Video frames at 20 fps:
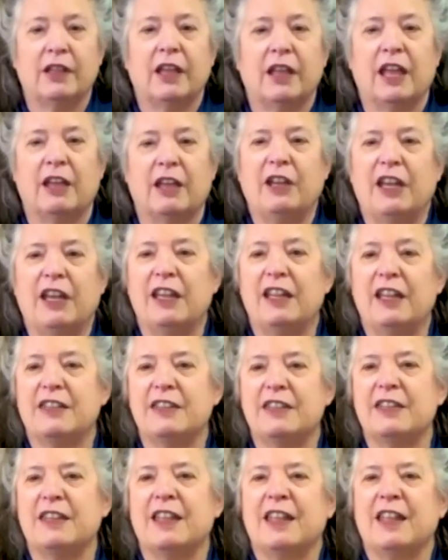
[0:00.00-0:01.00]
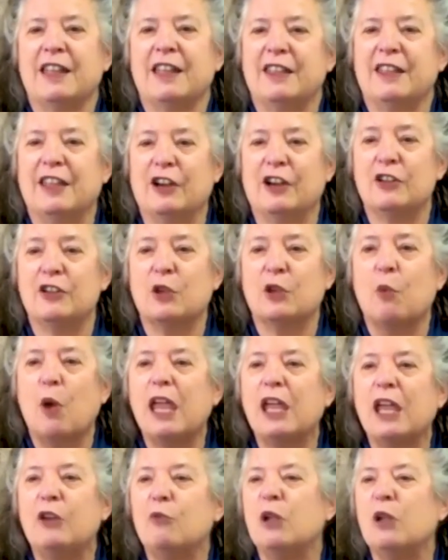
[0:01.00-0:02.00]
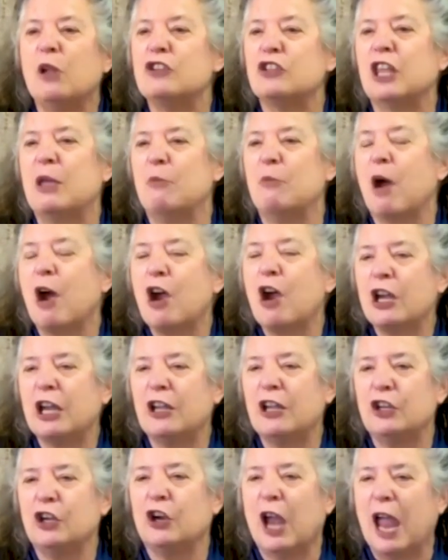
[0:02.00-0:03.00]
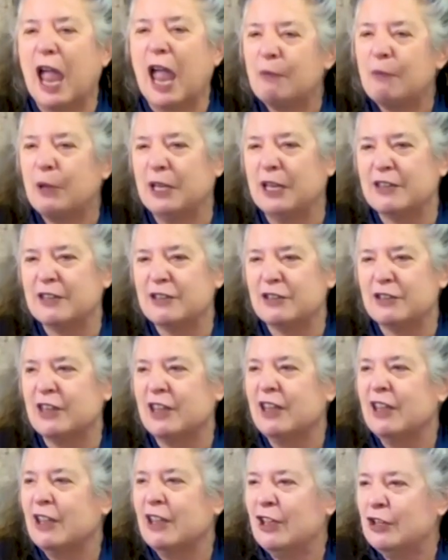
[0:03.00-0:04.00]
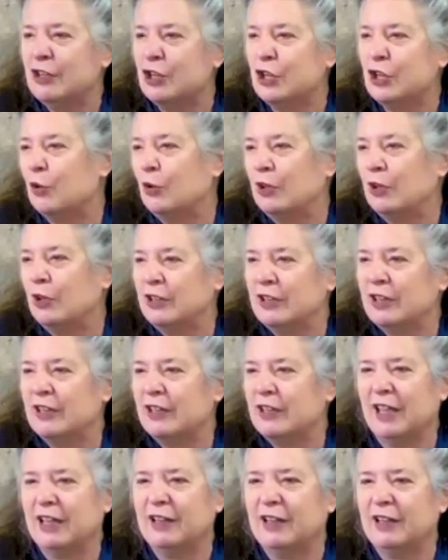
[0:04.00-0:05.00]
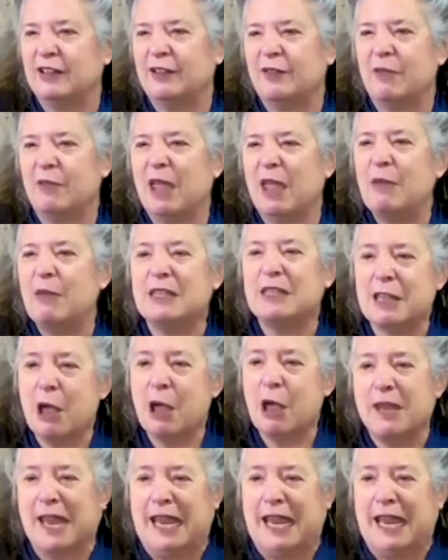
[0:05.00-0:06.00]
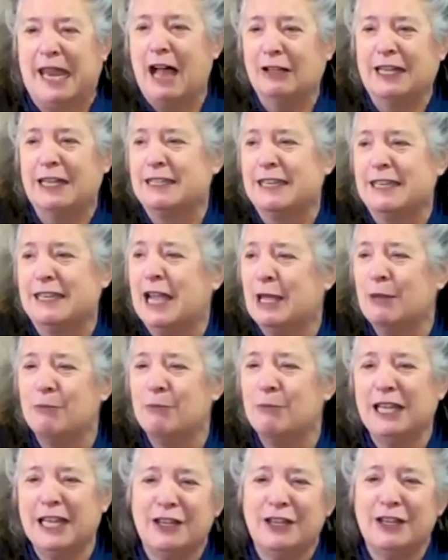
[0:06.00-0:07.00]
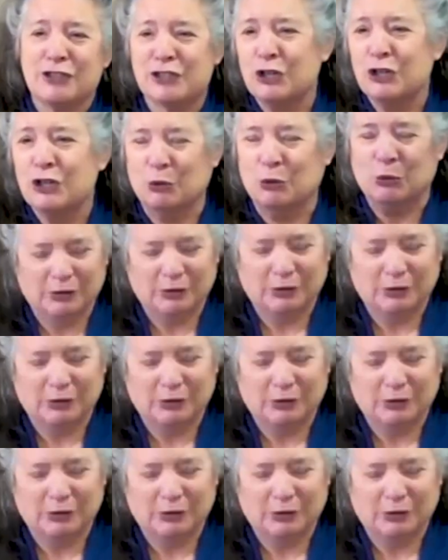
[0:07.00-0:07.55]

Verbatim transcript: I mean, there's a way in which they market your happiness to, like, maybe someday I'll get diabetes too.